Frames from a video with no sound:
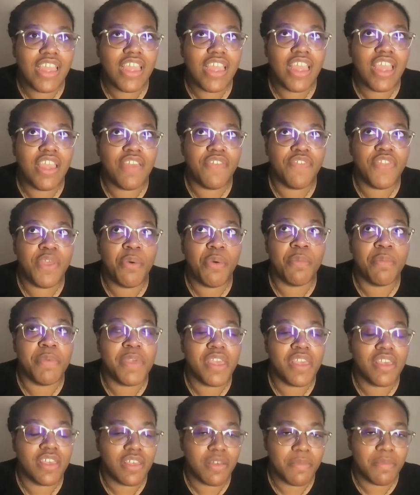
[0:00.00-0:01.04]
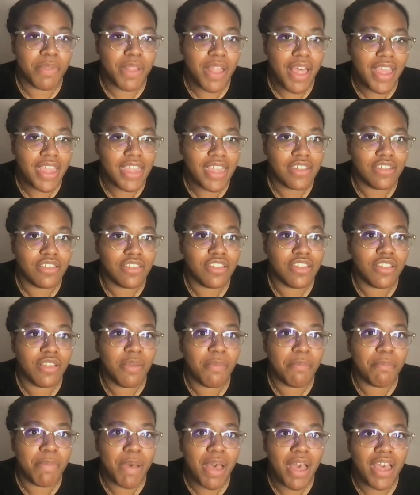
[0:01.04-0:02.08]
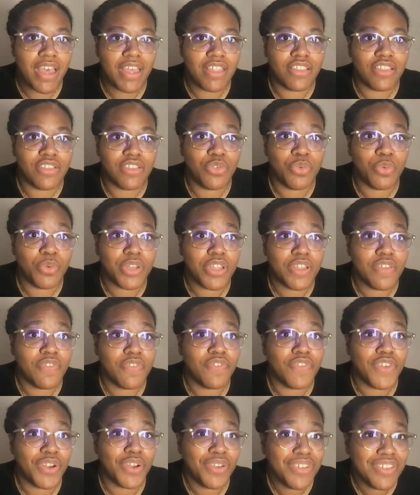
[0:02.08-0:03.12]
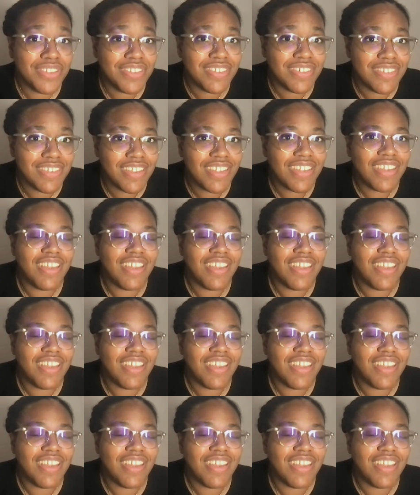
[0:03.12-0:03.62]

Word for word: if they will be in compliance by the 21st